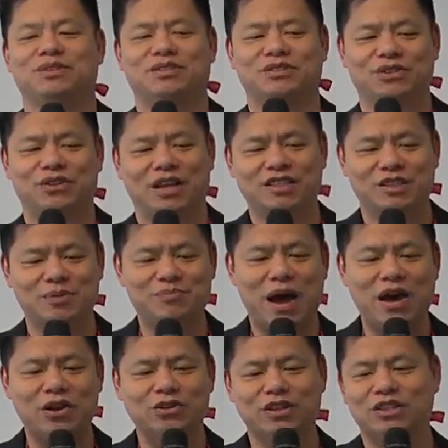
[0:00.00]
So that's a
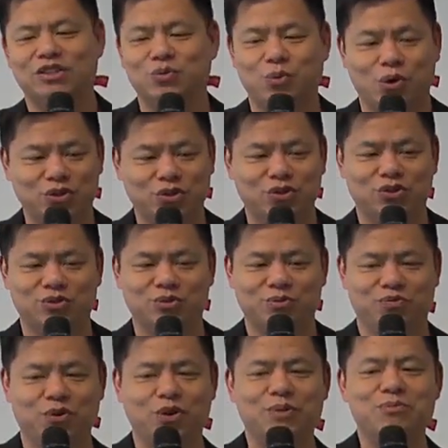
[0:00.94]
model that works
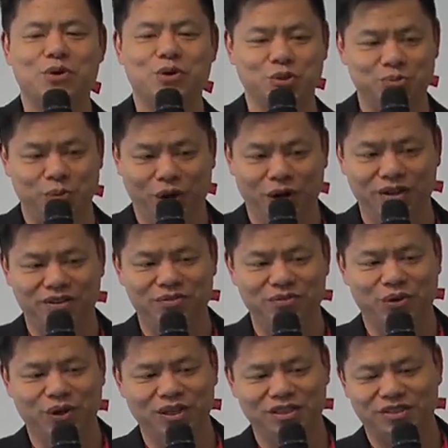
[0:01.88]
for the most part
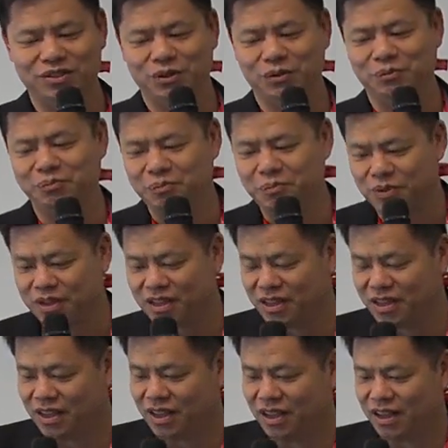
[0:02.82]
for us. So,
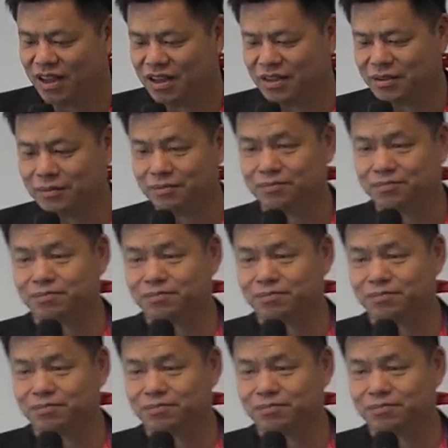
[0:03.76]
um,